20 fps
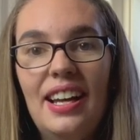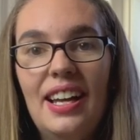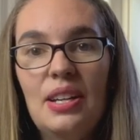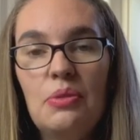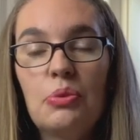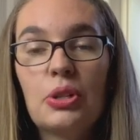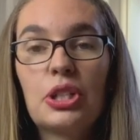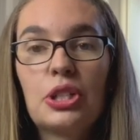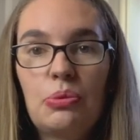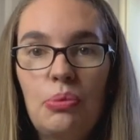
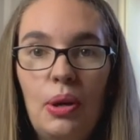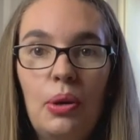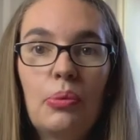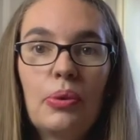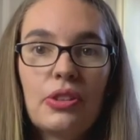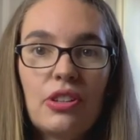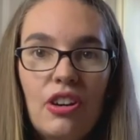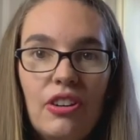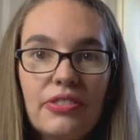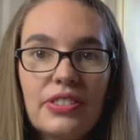works well
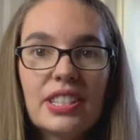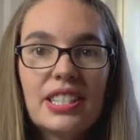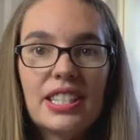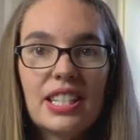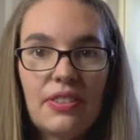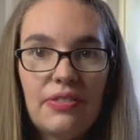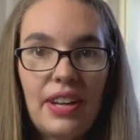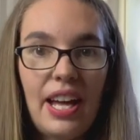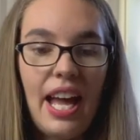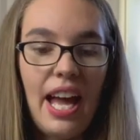with all the
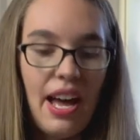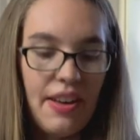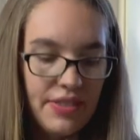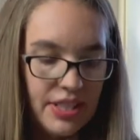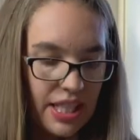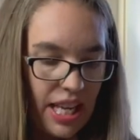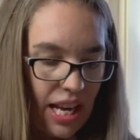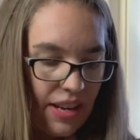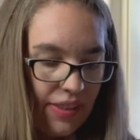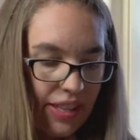stuff I have. It's
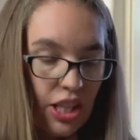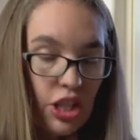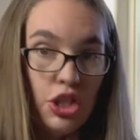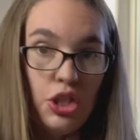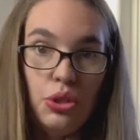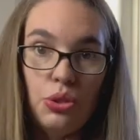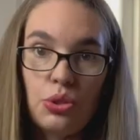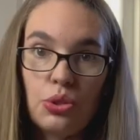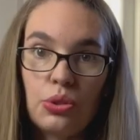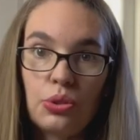kind of like a
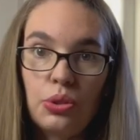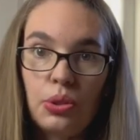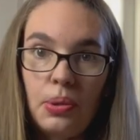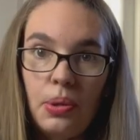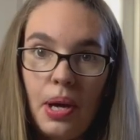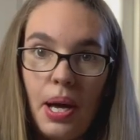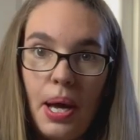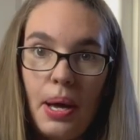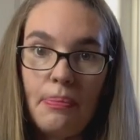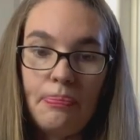neutral,
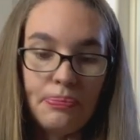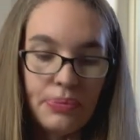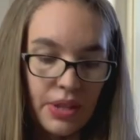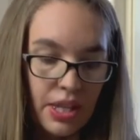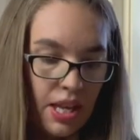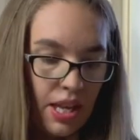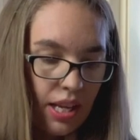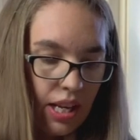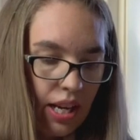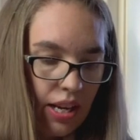kind
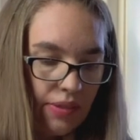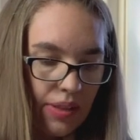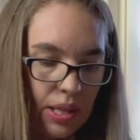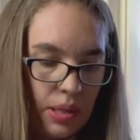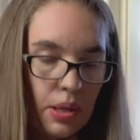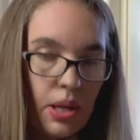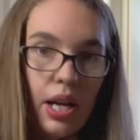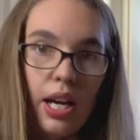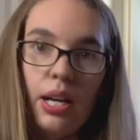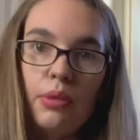of
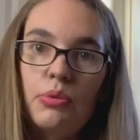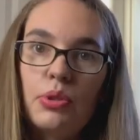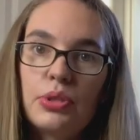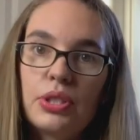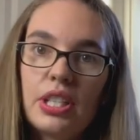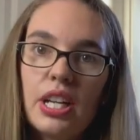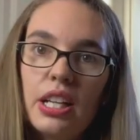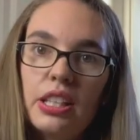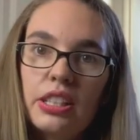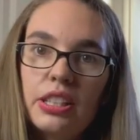like rose
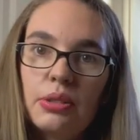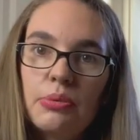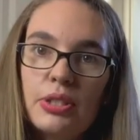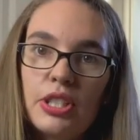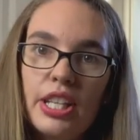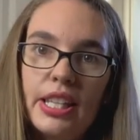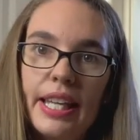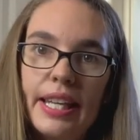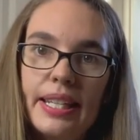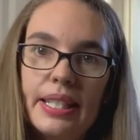color, which
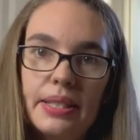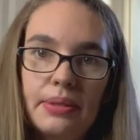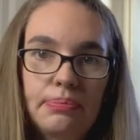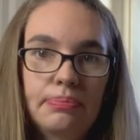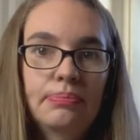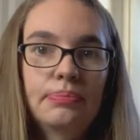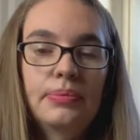I like.